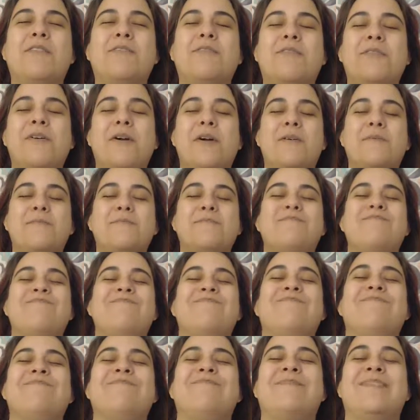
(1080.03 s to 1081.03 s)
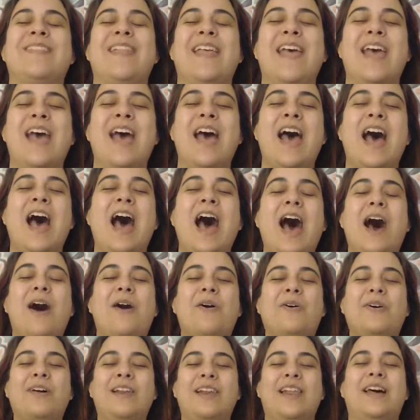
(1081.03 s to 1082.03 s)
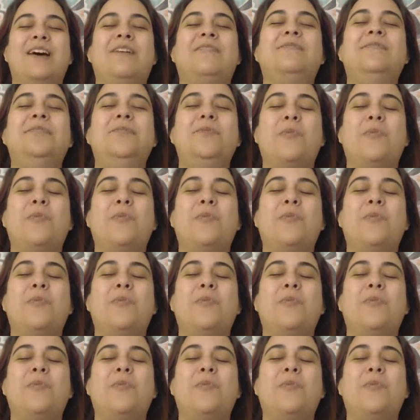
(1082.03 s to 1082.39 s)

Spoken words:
from our loved